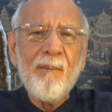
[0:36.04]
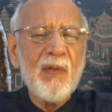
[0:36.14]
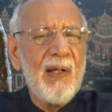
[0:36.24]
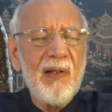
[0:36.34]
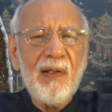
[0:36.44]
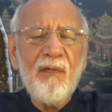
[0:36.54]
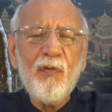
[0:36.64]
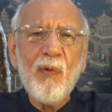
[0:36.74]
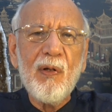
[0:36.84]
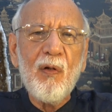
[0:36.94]
They'll leave
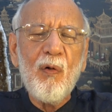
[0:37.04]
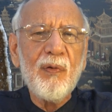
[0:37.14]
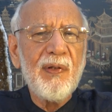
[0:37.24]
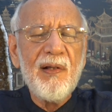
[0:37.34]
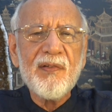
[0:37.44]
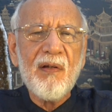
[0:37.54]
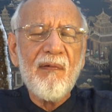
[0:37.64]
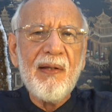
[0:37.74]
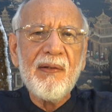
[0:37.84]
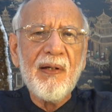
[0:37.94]
you alone, they'll
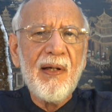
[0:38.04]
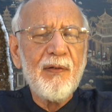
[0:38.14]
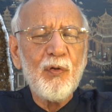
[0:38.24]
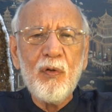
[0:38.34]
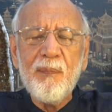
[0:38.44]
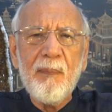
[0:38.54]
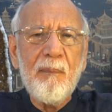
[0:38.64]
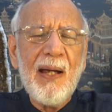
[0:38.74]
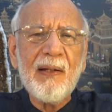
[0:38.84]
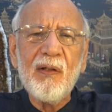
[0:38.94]
surrender, and you'll be
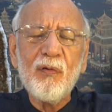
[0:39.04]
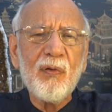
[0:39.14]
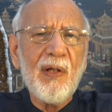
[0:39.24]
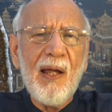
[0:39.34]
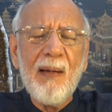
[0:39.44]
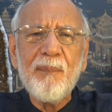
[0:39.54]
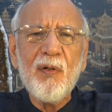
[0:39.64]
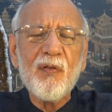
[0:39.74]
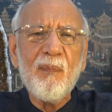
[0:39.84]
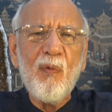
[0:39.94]
back into the
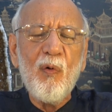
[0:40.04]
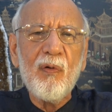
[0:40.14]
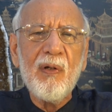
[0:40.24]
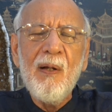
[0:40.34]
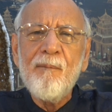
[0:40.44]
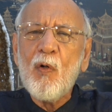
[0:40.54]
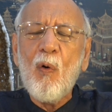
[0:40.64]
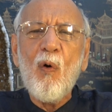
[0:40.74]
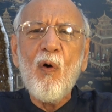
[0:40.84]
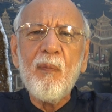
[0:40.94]
happiest mode,
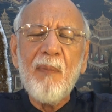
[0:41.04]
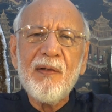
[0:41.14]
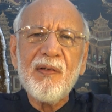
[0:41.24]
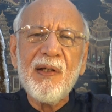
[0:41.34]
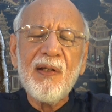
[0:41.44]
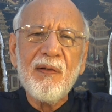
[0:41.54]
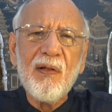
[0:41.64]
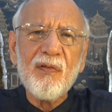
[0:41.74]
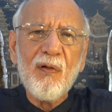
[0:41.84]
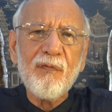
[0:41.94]
all by taking
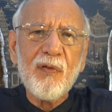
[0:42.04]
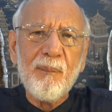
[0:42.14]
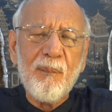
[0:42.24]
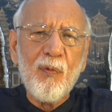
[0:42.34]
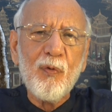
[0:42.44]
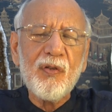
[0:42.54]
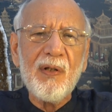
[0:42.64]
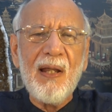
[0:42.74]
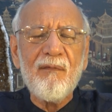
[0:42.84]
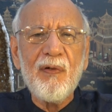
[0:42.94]
the soft approach
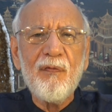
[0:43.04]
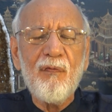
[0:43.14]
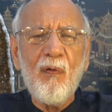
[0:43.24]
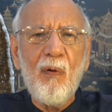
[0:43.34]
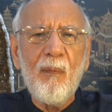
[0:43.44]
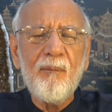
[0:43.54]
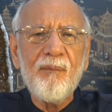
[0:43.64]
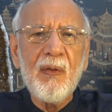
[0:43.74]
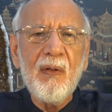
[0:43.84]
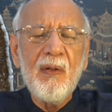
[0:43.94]
in every form.
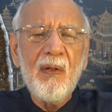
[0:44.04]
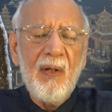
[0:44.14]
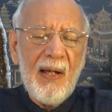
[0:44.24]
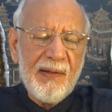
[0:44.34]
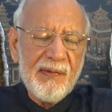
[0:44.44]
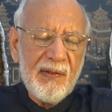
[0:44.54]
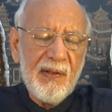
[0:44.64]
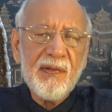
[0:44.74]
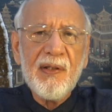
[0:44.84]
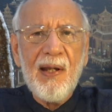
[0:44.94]

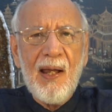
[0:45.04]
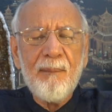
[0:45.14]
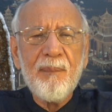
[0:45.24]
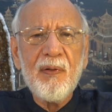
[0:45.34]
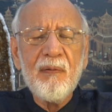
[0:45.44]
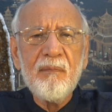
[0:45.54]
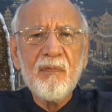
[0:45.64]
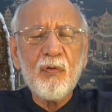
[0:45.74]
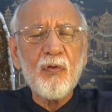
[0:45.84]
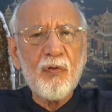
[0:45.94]
Accidents can happen,
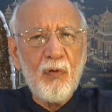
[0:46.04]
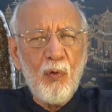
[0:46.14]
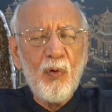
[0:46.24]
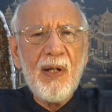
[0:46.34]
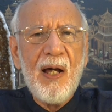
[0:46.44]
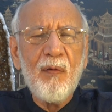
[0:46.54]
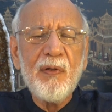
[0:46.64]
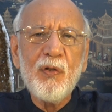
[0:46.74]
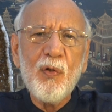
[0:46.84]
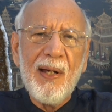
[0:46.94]
so slow down
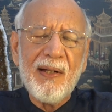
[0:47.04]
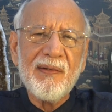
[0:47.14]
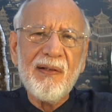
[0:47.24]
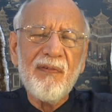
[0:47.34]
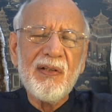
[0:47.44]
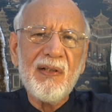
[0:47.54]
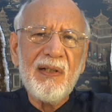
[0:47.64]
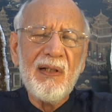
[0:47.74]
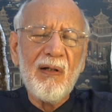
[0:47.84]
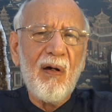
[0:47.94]
in your
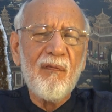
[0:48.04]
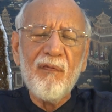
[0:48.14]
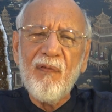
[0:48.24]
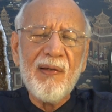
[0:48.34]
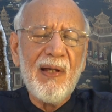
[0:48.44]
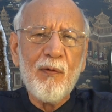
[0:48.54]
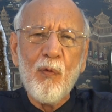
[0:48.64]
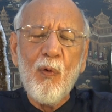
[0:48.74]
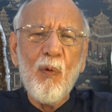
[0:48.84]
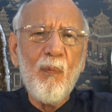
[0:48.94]
activity, of whether at
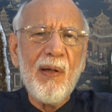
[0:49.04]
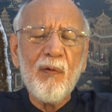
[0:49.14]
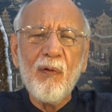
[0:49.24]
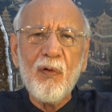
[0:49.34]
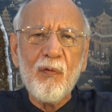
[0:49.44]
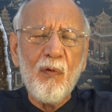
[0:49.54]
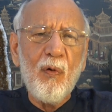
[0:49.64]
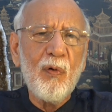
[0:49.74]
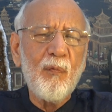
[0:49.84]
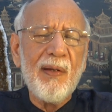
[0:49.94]
home, whether on the
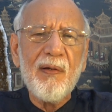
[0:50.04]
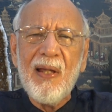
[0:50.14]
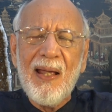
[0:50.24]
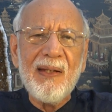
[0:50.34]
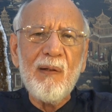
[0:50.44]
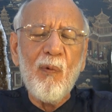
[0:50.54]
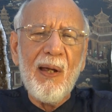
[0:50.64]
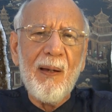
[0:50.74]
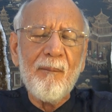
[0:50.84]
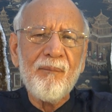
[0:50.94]
road, whether
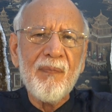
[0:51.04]
anywhere.